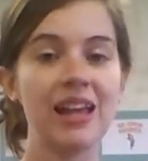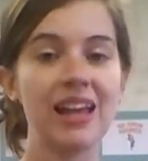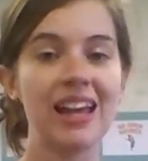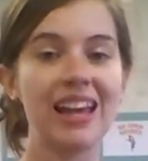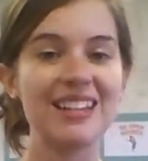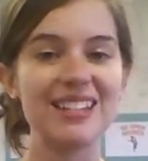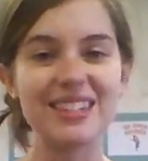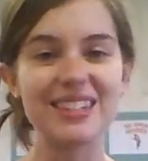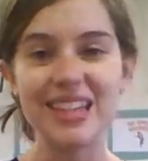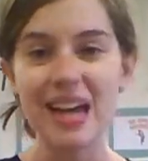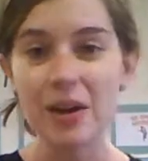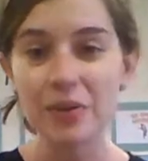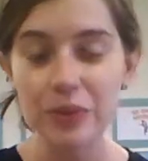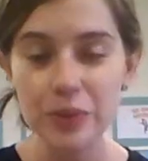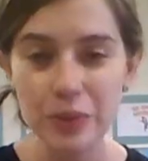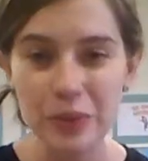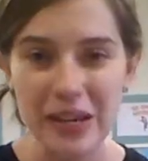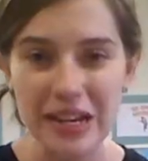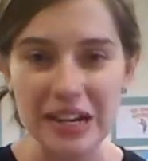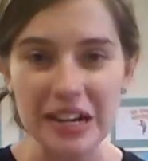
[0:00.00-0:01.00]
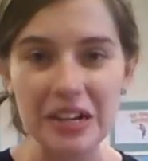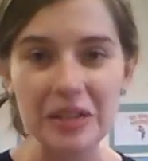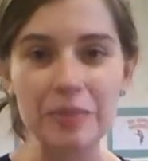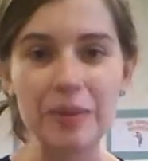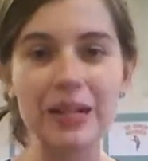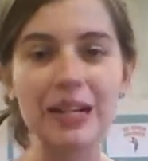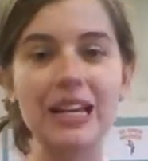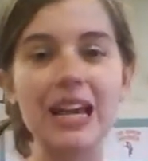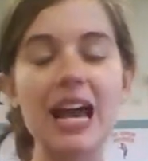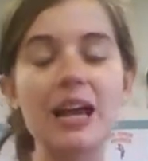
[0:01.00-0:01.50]
It sounds weird,
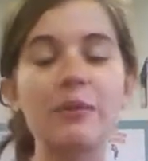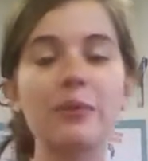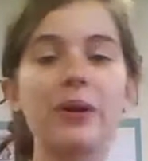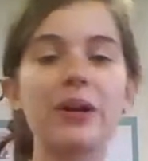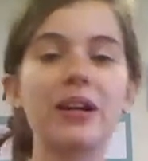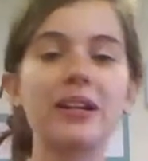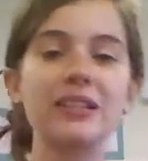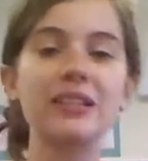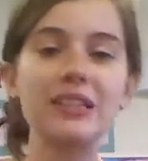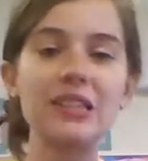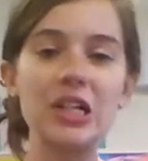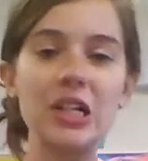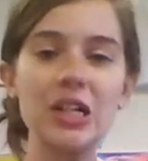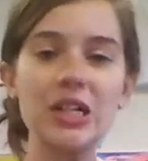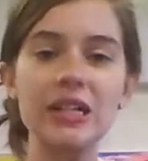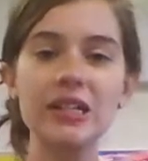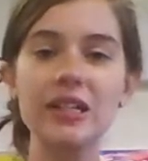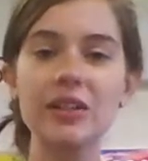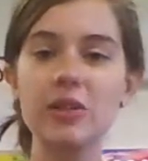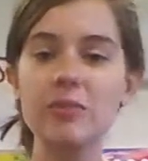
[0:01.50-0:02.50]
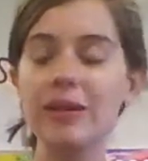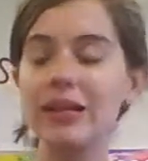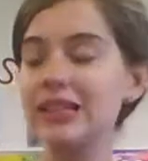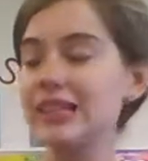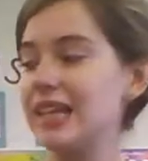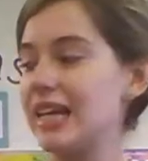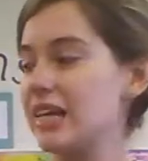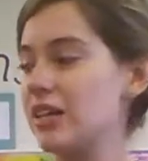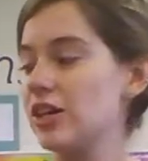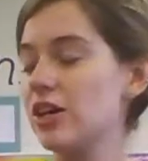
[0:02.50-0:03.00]
but again, we're going to learn a little bit
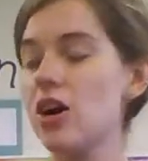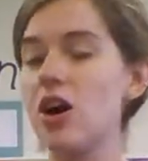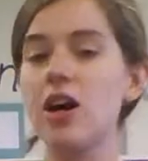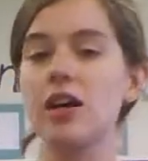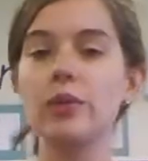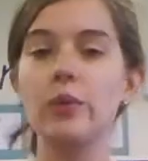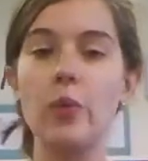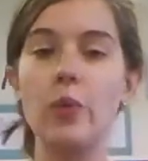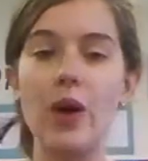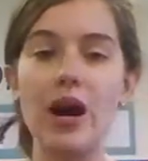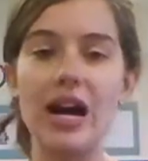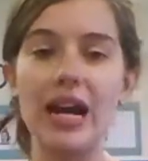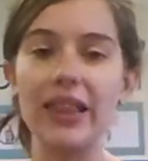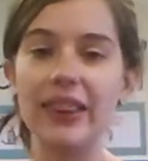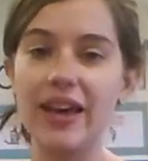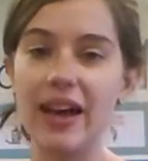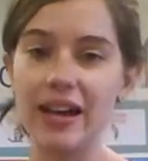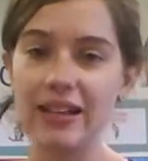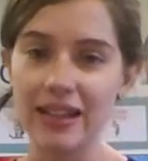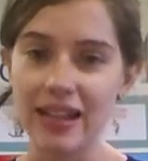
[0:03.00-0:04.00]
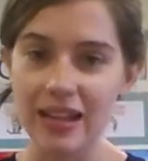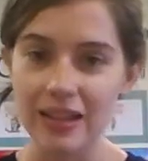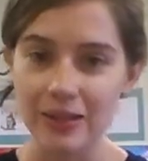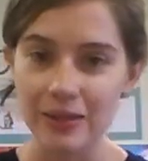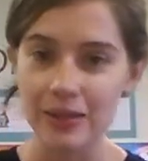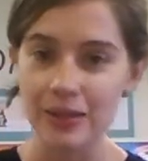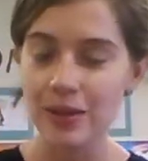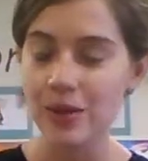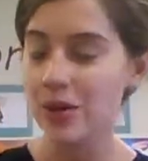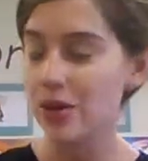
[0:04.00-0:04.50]
later on why that
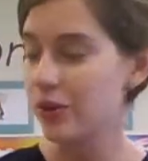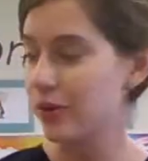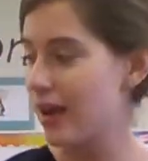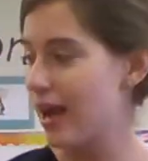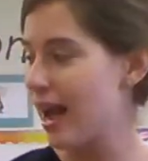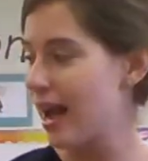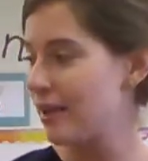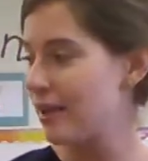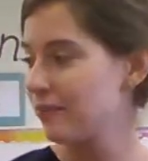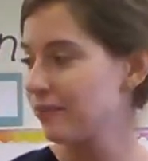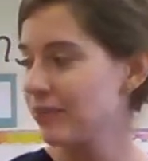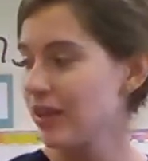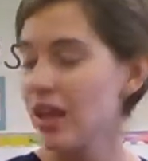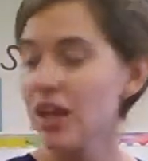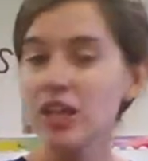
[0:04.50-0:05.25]
is, okay?